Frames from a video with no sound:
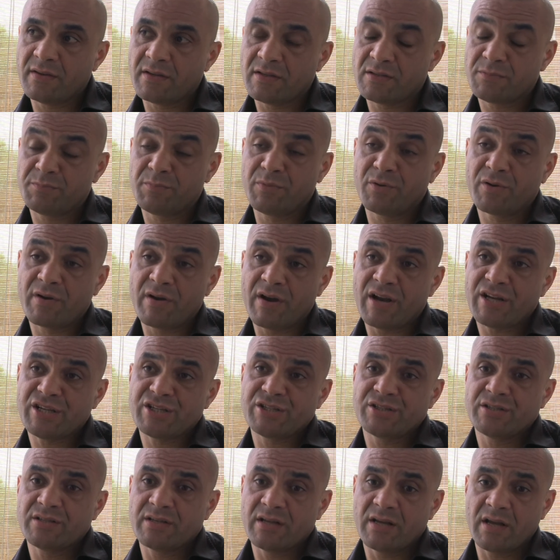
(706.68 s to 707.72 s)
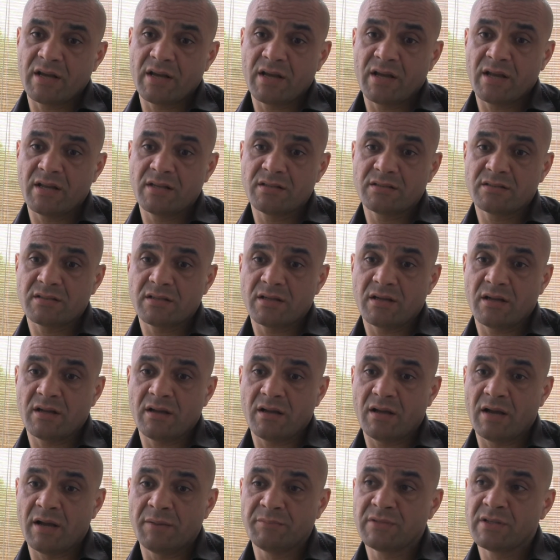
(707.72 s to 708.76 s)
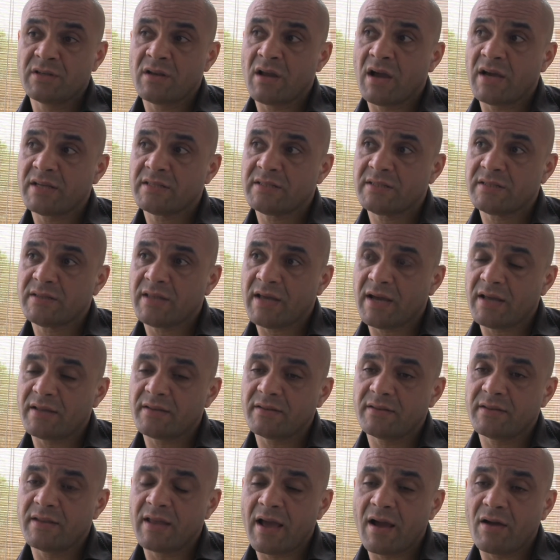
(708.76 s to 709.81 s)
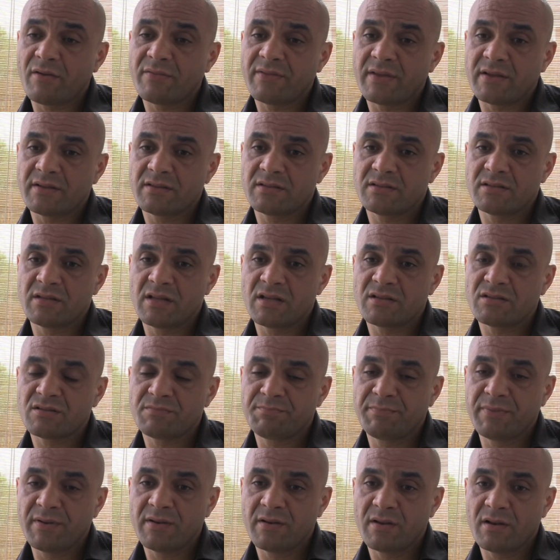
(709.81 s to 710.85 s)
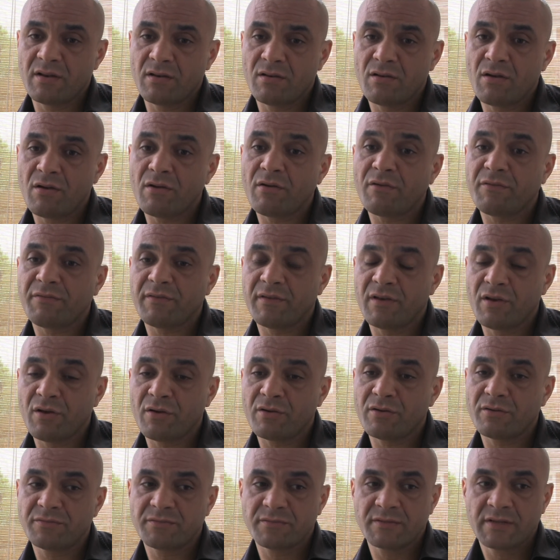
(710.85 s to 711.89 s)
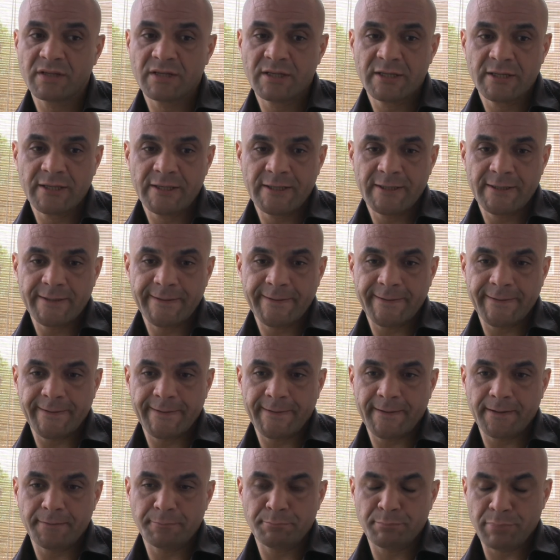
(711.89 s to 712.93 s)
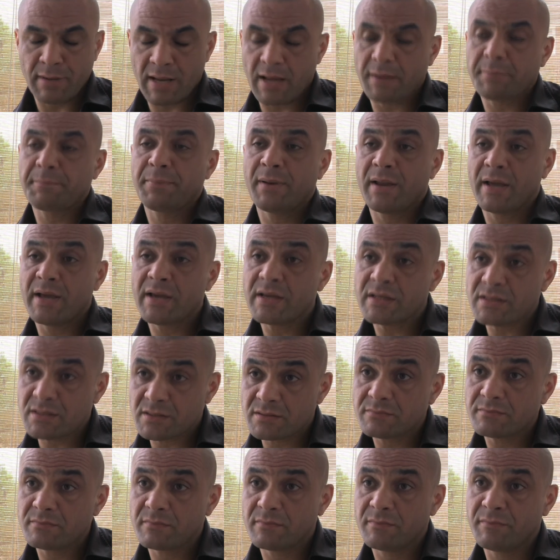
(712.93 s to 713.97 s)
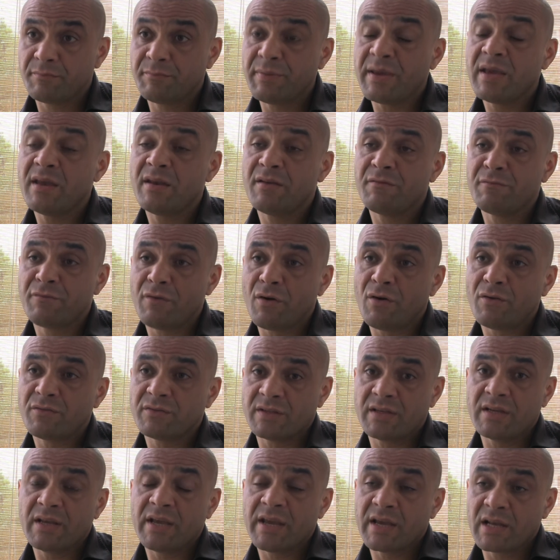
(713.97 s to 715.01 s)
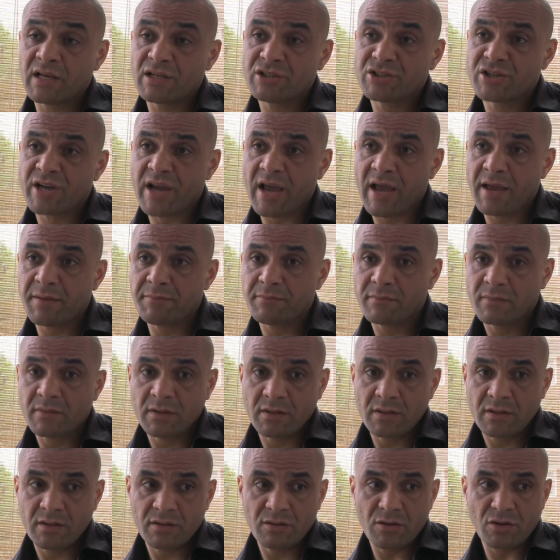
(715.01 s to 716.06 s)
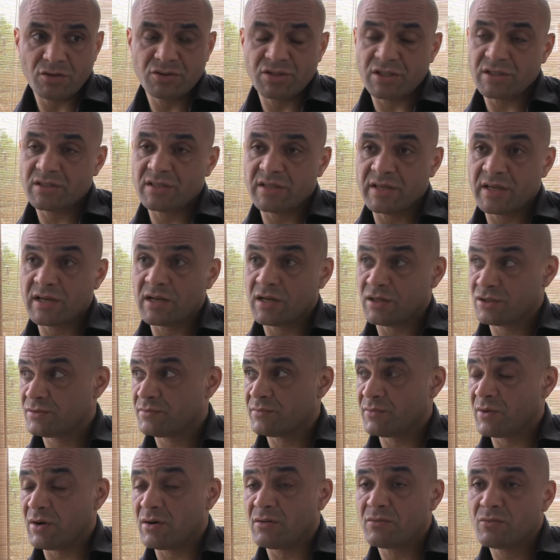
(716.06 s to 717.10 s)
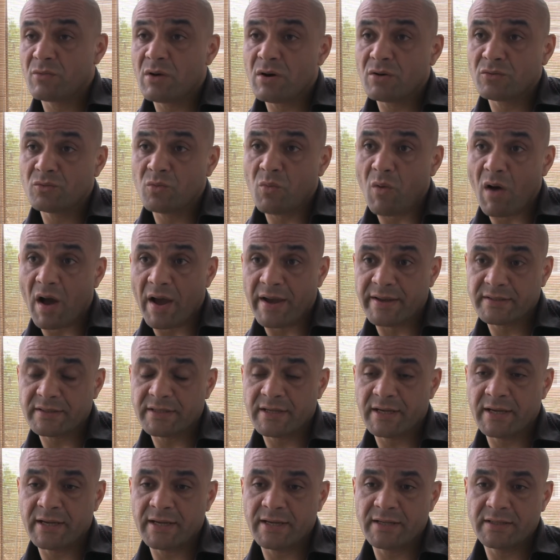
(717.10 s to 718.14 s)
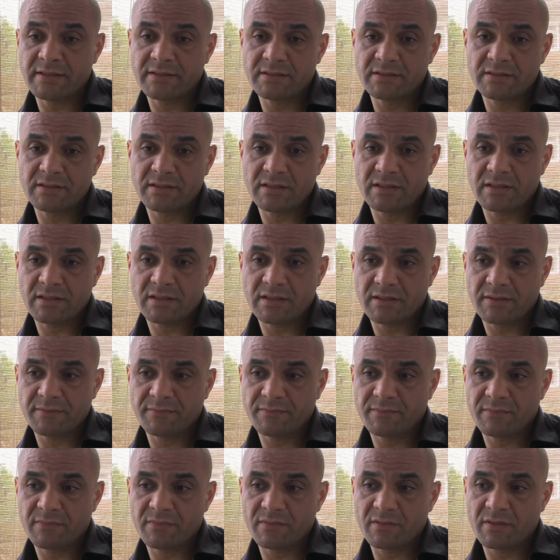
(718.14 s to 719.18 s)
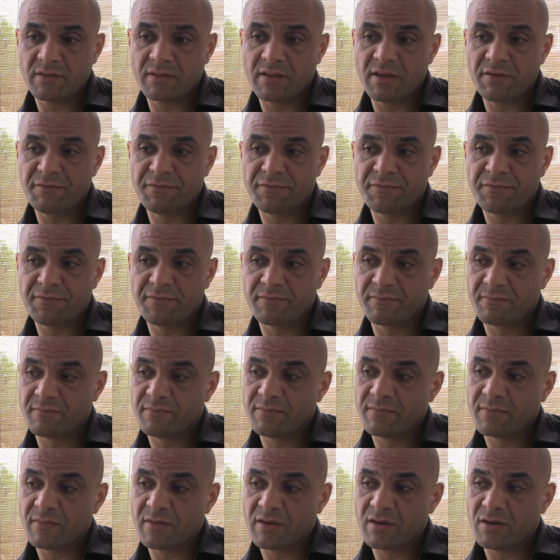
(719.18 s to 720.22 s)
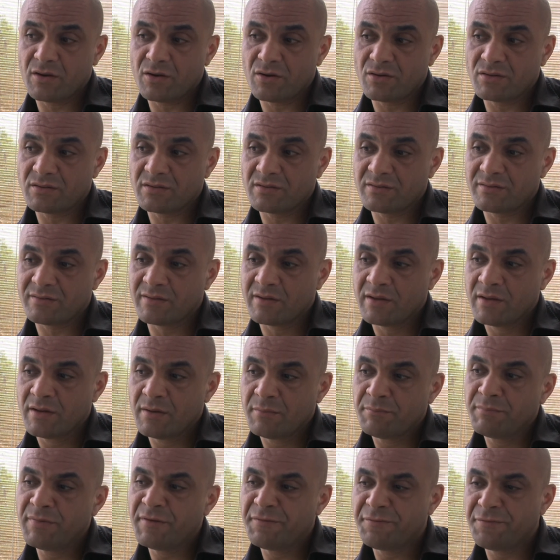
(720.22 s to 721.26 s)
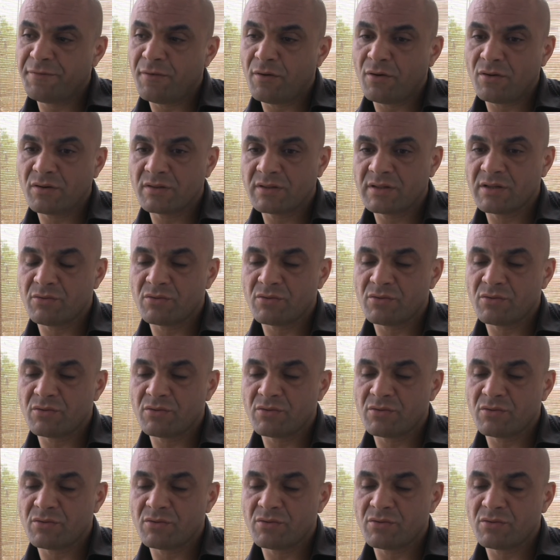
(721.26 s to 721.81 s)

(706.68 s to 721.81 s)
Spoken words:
this progression, and I'm delighted that now that there's been a lot of black players being involved in the English game, not just English, well, worldwide. And they've, you know, before there